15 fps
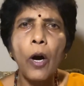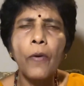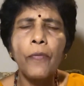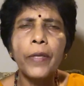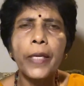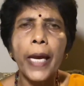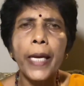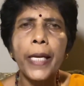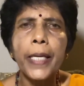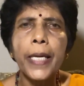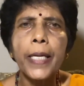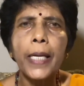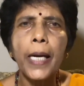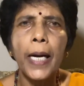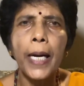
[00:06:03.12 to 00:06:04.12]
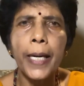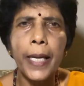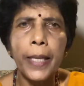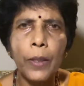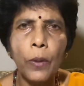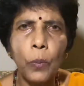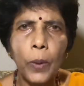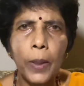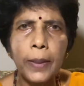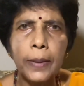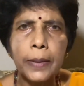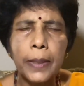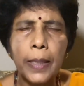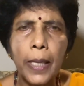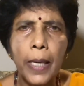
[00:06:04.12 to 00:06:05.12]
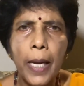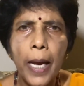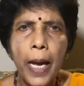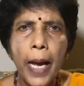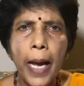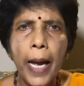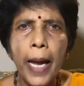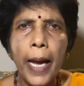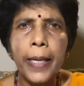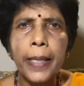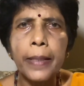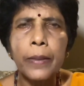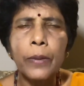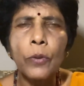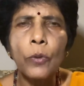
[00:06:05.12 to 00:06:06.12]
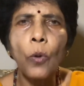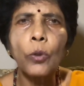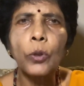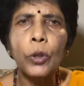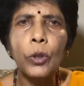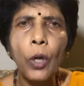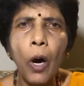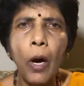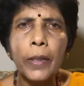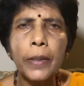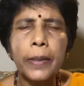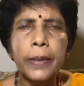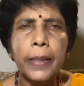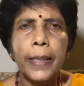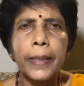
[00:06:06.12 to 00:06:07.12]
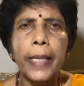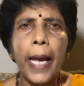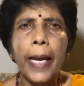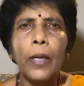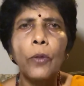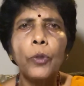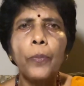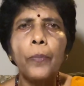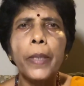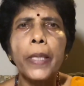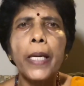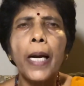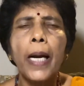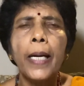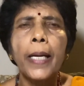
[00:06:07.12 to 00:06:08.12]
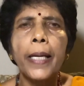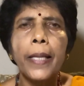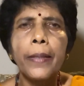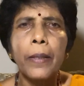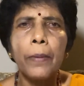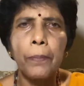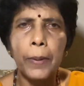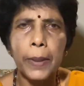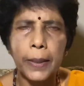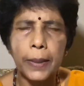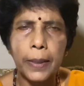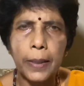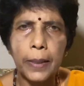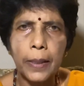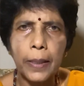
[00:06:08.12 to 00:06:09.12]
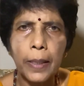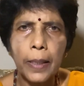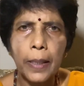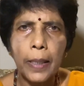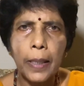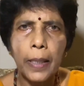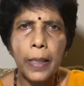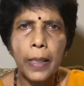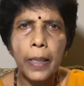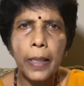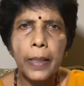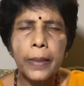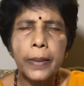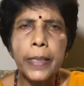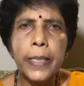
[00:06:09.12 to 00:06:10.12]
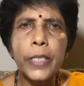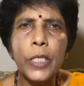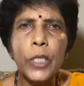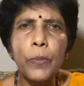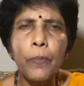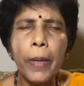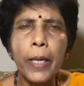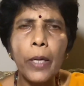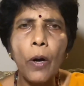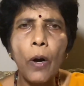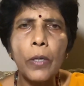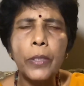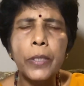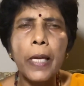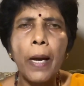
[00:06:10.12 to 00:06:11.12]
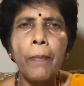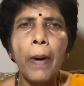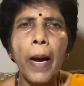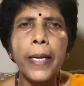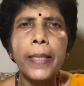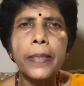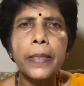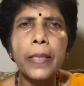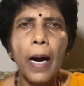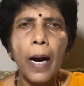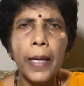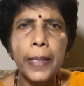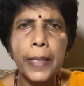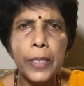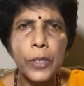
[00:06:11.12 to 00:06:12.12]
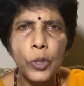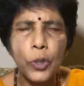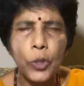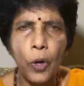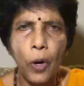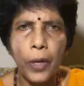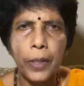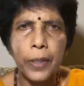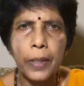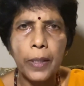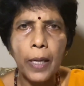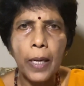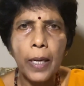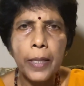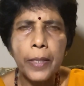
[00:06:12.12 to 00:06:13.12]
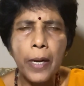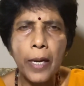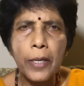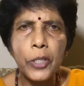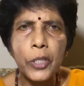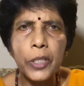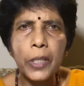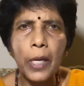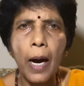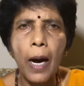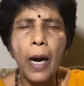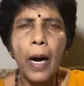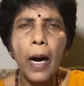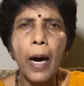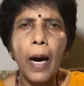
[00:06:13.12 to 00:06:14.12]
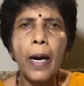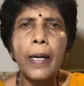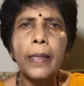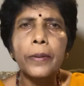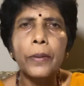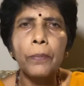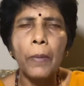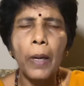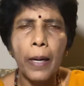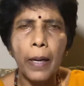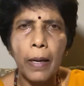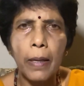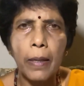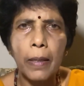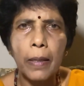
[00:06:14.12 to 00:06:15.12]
of gaining another world and no thought that there could be another birth. This is because their minds are destroyed, nashta atmana,